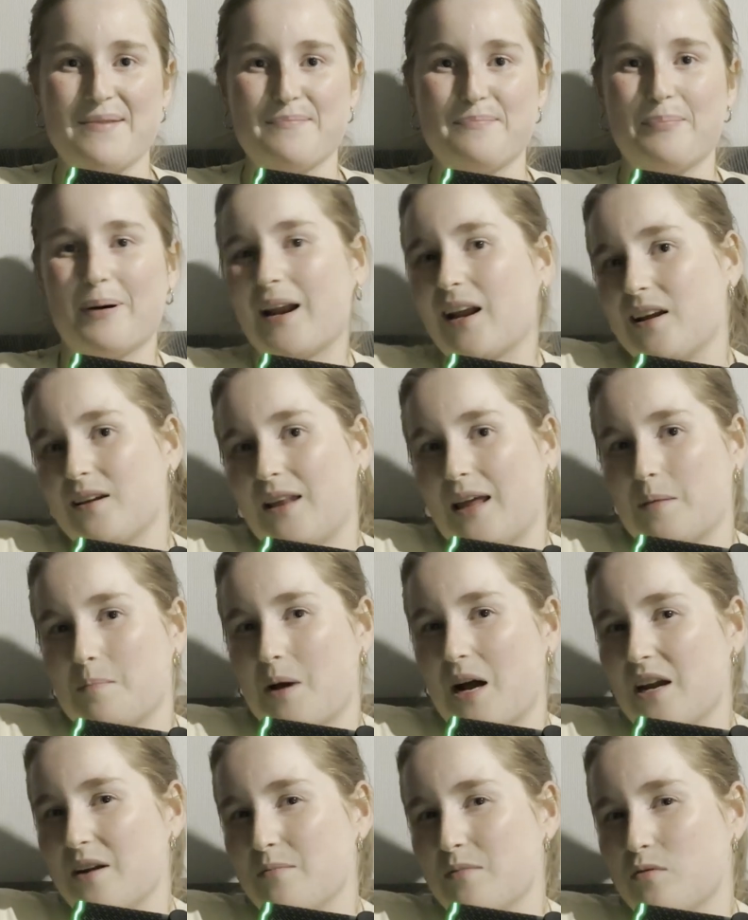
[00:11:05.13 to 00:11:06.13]
But
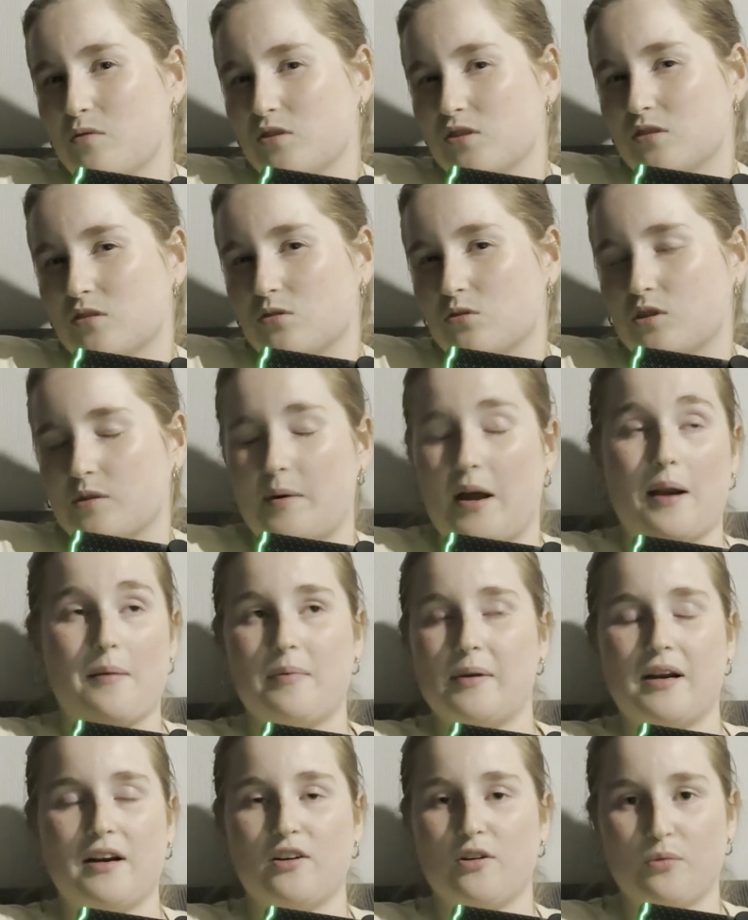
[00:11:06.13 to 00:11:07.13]
part of me wants to talk about it,
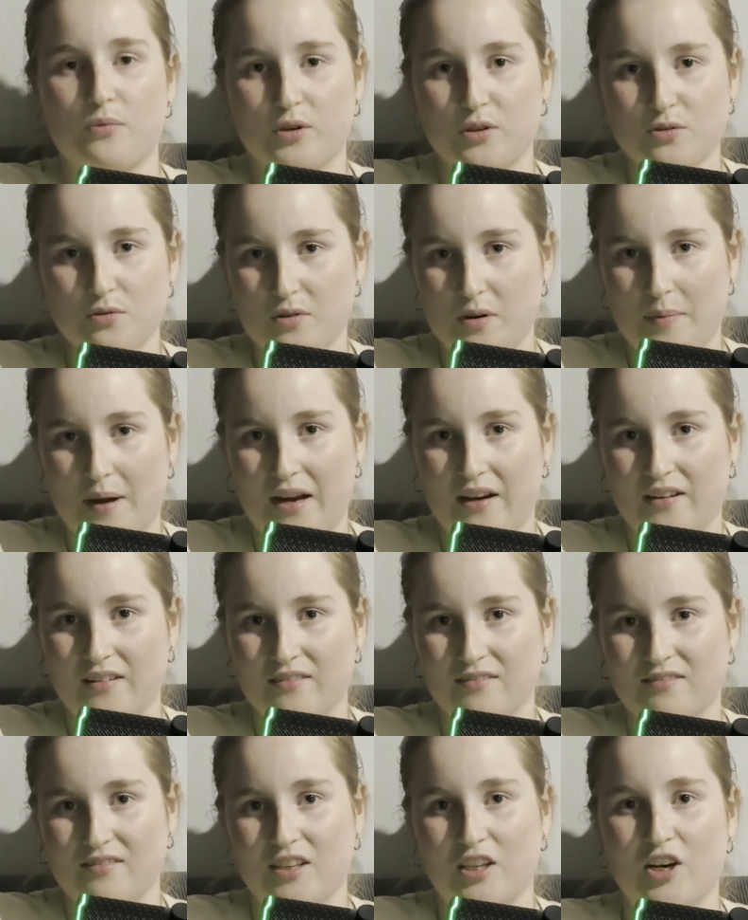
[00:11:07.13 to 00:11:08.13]
but I don't want to talk about
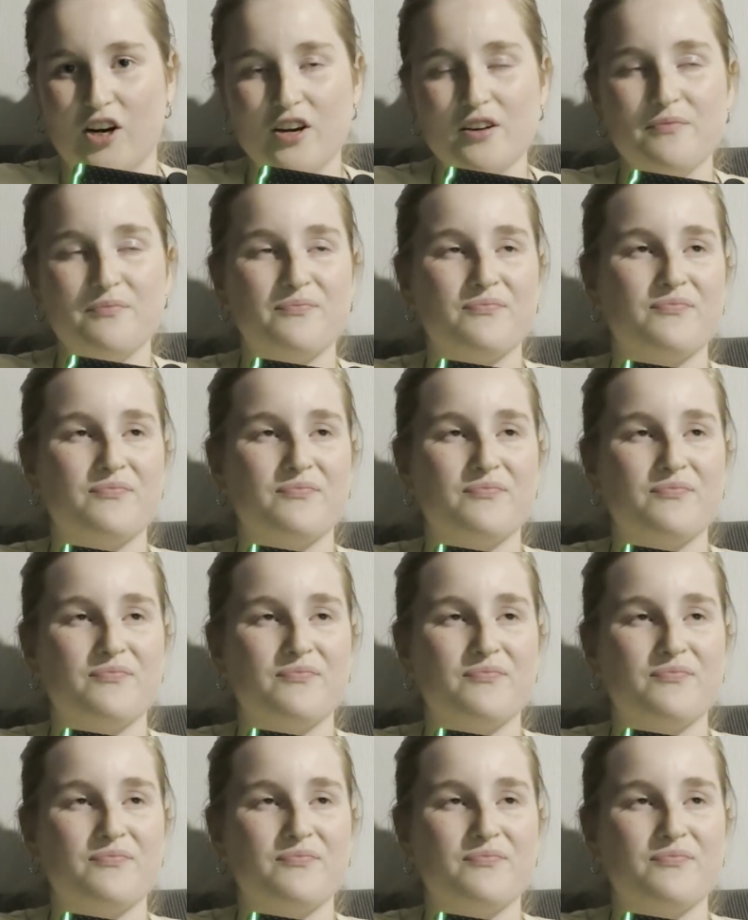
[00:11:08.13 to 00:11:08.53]
it,